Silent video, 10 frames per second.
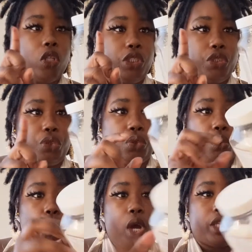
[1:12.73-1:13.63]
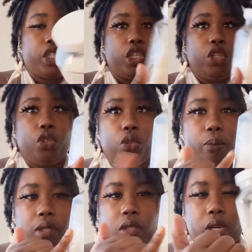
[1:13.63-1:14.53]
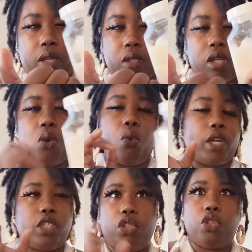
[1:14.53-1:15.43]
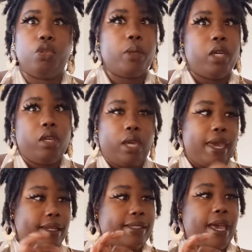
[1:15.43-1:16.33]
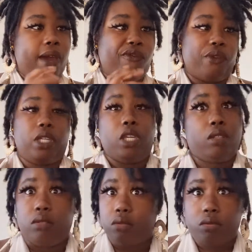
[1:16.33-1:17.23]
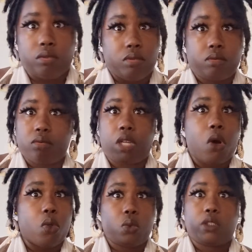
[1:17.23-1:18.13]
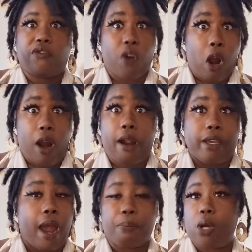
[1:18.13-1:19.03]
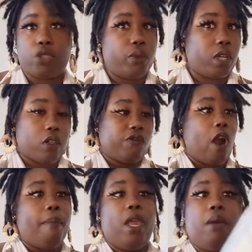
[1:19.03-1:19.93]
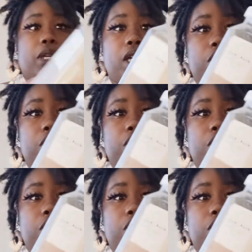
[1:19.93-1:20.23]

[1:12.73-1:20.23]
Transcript: only use one cube, know, one cube at a time, for, and it goes far. I promise you it goes far. Because